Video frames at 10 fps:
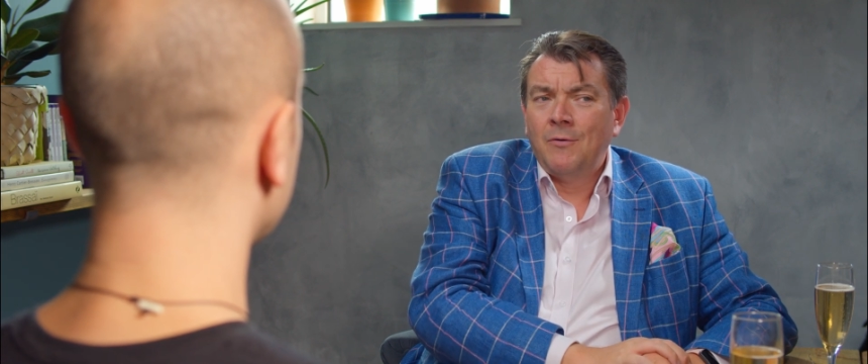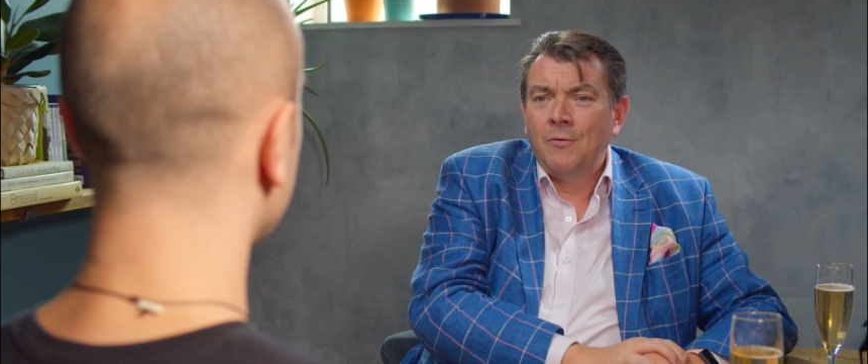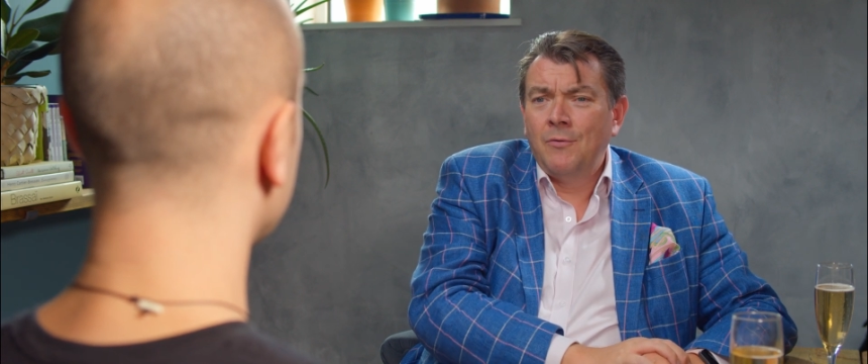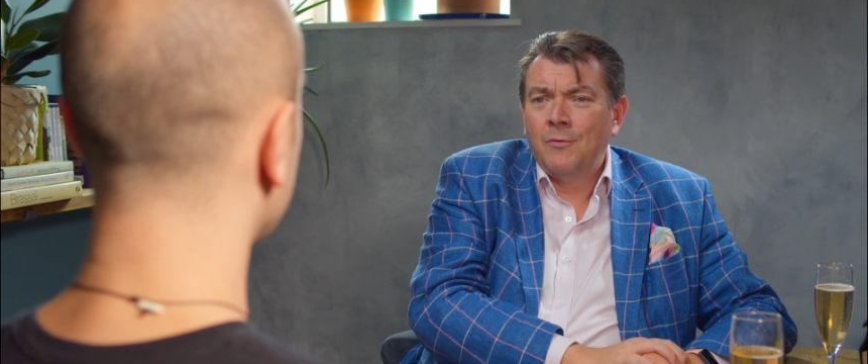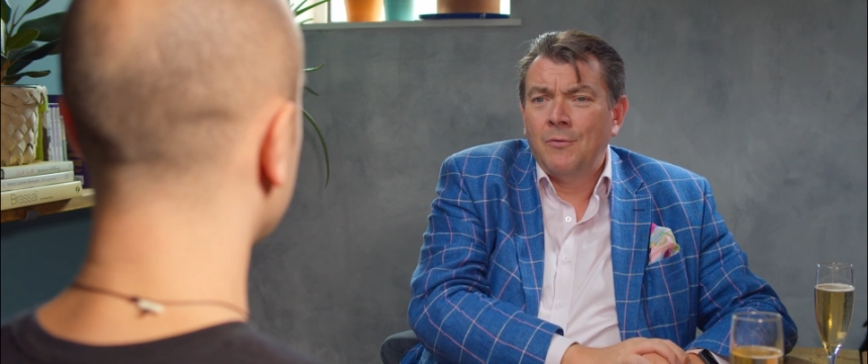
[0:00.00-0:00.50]

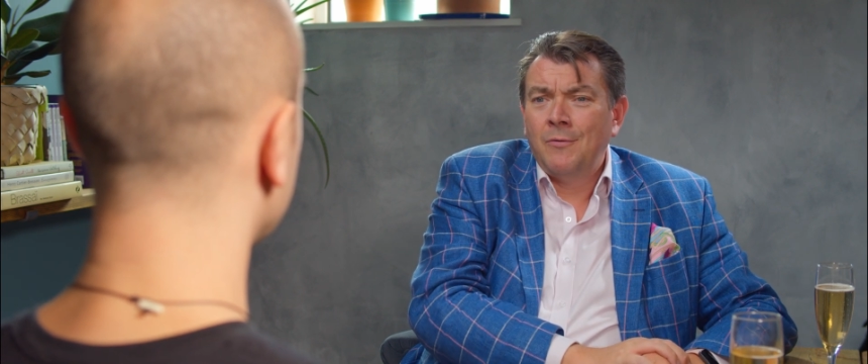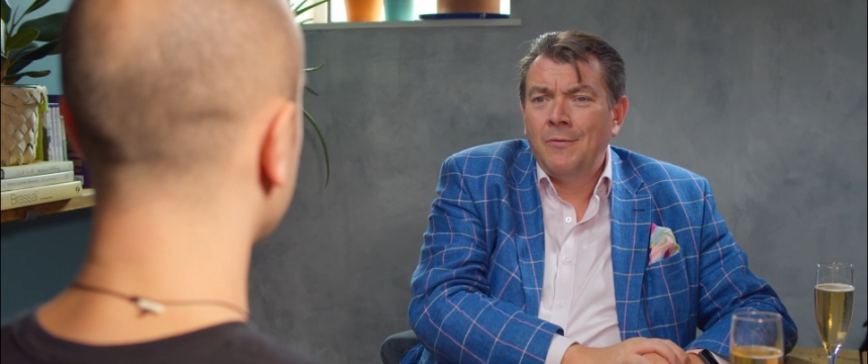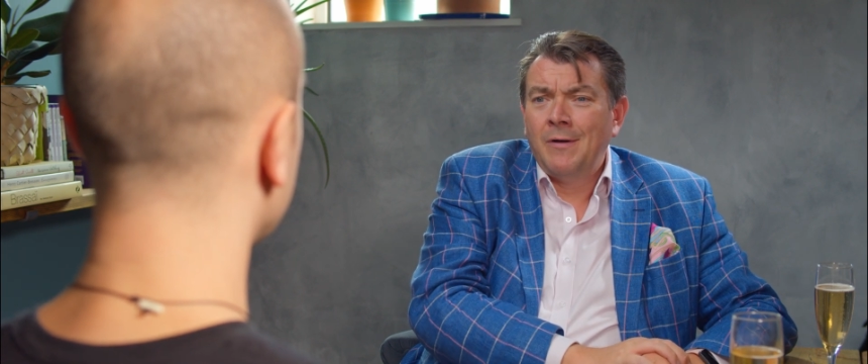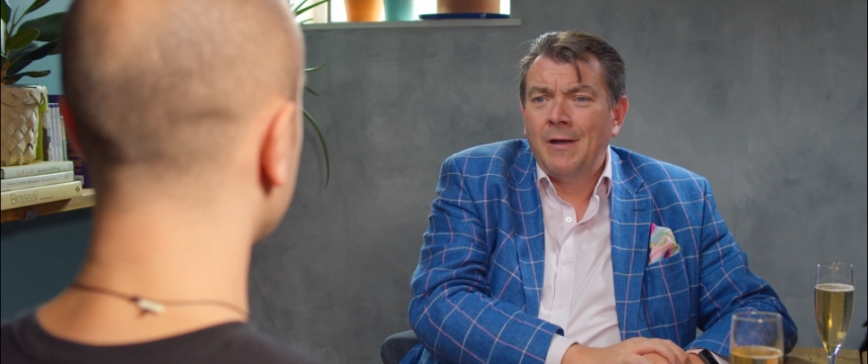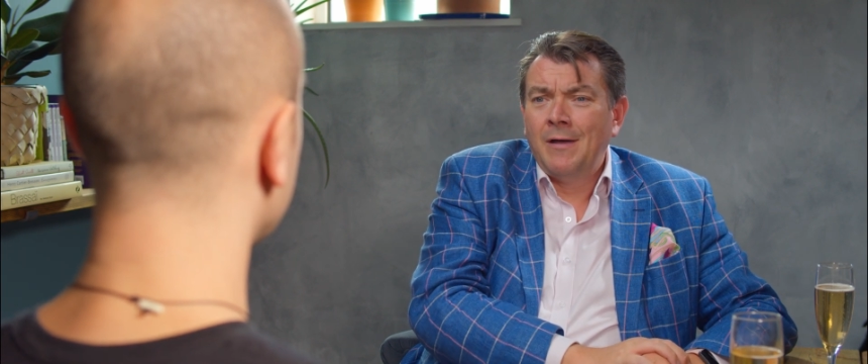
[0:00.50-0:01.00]
Oh,
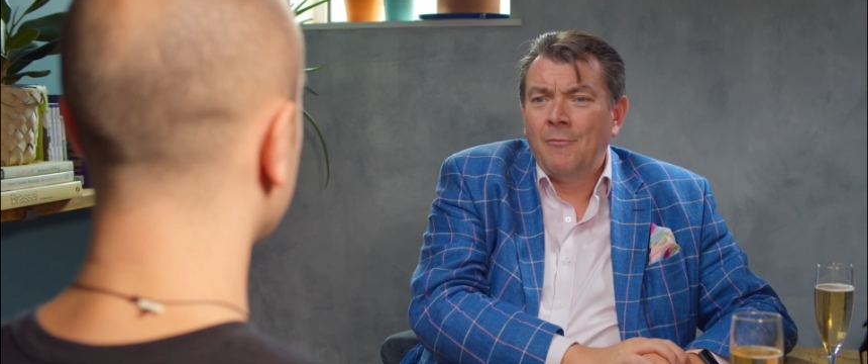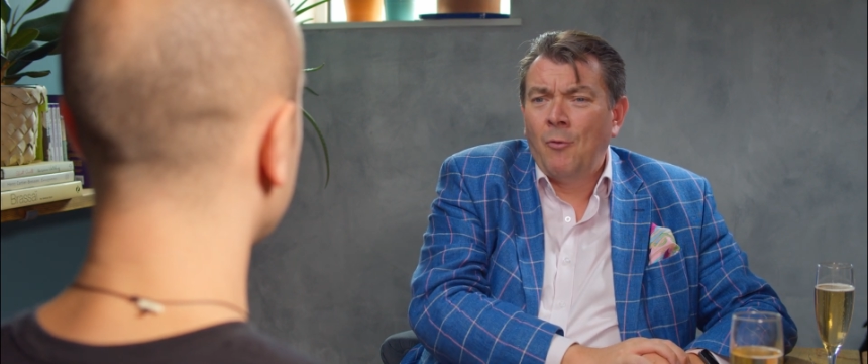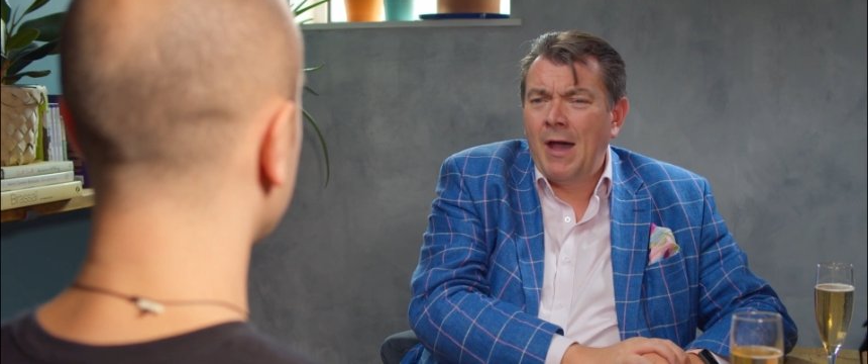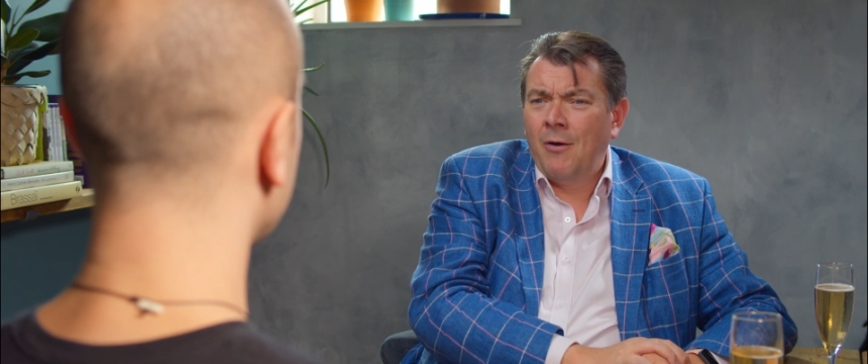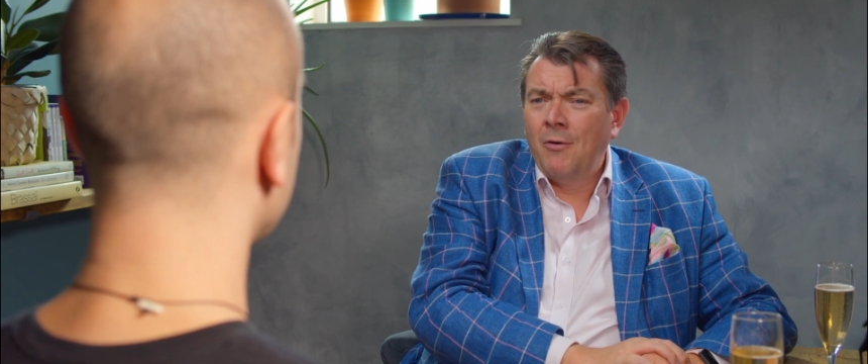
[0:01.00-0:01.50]

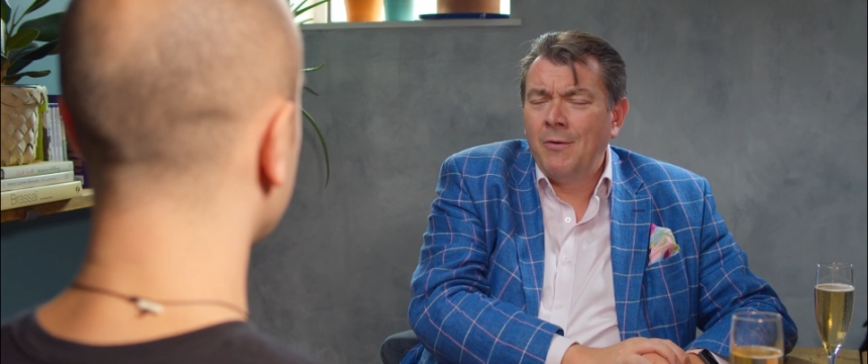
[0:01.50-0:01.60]
wow.